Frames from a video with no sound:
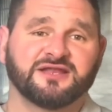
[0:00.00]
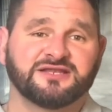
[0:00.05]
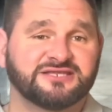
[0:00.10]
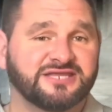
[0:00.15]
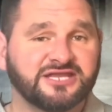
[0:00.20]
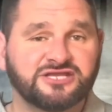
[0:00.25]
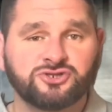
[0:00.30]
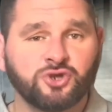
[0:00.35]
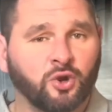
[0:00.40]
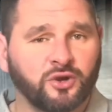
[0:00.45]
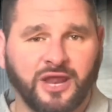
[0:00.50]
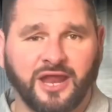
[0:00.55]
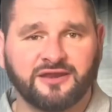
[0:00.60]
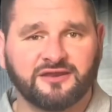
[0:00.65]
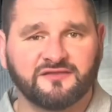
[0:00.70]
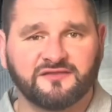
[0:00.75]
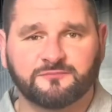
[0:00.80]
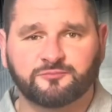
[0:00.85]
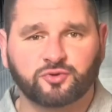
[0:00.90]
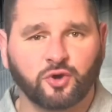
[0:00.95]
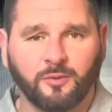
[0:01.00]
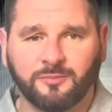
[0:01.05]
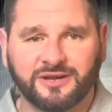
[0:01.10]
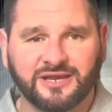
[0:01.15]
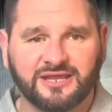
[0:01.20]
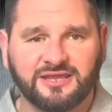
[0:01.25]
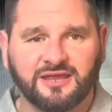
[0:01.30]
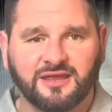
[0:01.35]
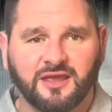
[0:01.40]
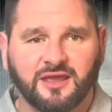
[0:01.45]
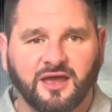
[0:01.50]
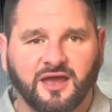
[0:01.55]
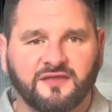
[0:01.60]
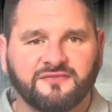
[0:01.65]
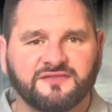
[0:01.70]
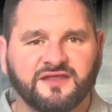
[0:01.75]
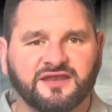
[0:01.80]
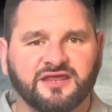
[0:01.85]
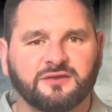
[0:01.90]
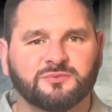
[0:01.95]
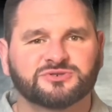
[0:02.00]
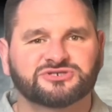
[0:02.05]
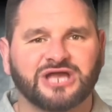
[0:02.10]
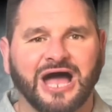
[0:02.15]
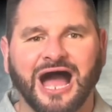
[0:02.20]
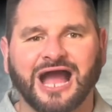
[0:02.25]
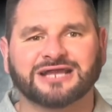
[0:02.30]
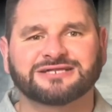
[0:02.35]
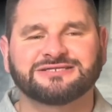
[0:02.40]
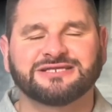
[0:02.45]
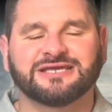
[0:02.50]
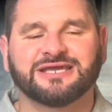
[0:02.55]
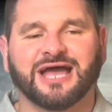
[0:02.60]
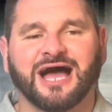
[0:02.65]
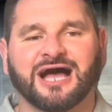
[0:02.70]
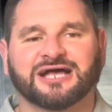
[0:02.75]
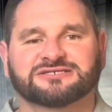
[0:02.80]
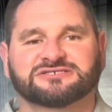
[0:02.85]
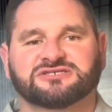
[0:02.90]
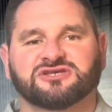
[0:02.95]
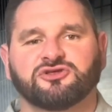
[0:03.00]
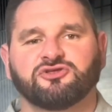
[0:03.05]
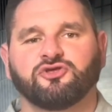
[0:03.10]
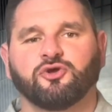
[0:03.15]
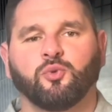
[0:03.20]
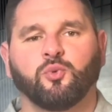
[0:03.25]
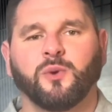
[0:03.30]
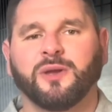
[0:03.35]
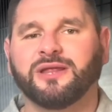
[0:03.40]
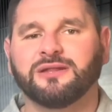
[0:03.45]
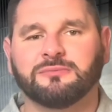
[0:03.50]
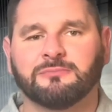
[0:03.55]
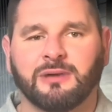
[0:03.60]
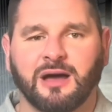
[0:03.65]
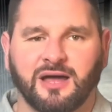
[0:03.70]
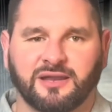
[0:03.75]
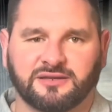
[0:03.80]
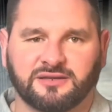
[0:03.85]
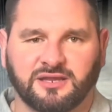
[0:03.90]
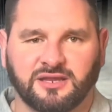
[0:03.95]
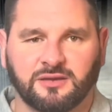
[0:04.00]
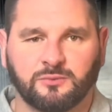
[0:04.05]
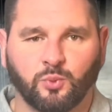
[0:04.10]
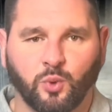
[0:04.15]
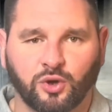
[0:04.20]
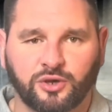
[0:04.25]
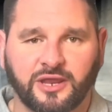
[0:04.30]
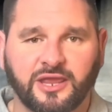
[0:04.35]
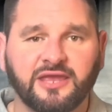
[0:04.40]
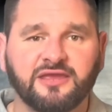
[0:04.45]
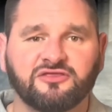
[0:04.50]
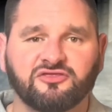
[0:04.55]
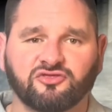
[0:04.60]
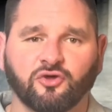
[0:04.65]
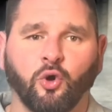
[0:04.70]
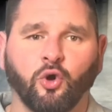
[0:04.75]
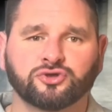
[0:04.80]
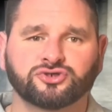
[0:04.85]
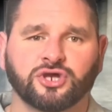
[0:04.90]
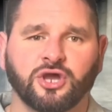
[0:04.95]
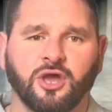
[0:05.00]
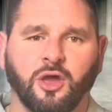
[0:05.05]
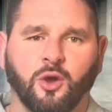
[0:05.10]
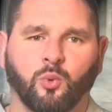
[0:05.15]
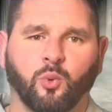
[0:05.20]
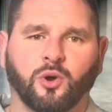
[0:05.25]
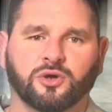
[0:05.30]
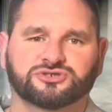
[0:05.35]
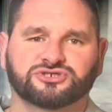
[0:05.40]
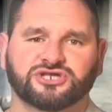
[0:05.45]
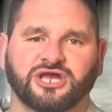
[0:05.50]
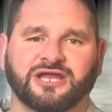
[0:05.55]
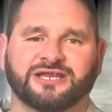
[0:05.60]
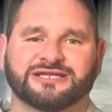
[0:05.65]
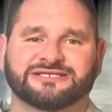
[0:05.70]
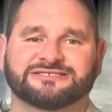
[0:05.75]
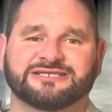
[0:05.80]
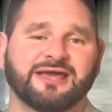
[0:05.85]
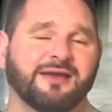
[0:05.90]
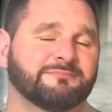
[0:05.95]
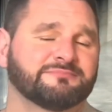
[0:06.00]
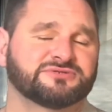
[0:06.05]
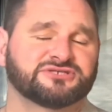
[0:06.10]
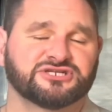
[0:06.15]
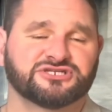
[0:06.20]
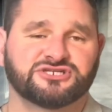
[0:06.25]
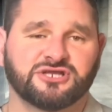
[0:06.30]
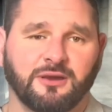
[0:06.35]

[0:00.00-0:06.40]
did not enter the property and that he was acting as the wheelman in what he thought was an attempted